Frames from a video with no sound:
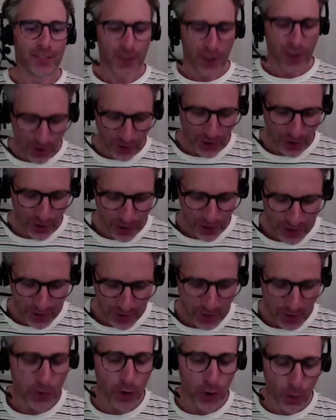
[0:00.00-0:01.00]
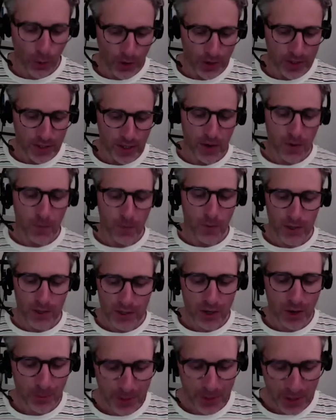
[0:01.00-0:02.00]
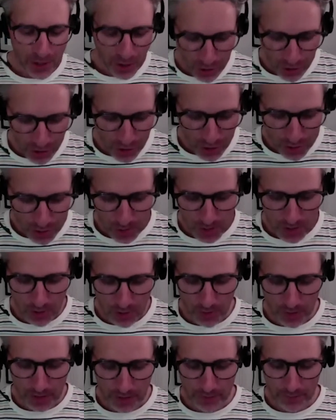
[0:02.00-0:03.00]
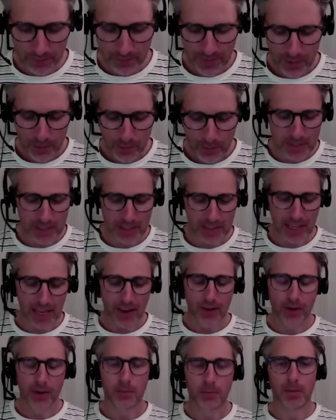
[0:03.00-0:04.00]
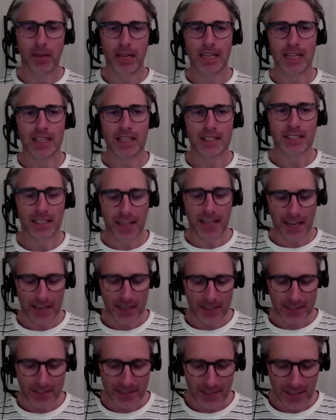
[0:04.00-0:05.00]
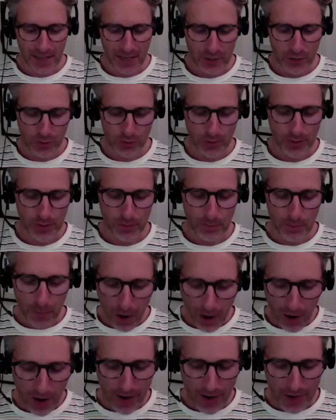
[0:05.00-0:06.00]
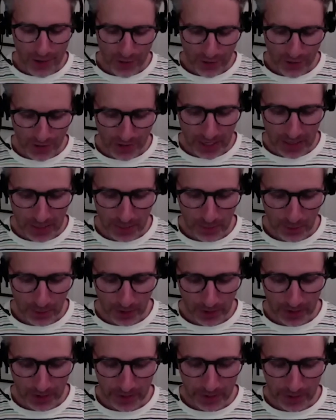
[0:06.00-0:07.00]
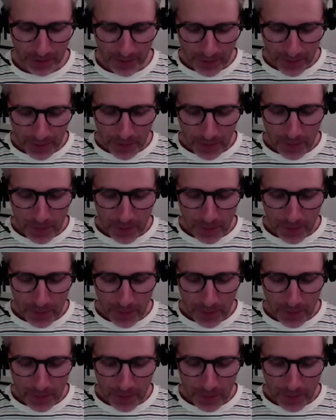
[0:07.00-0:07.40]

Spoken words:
Of course, what Thomas Kurz was doing was allowing me to get in touch with my unique body.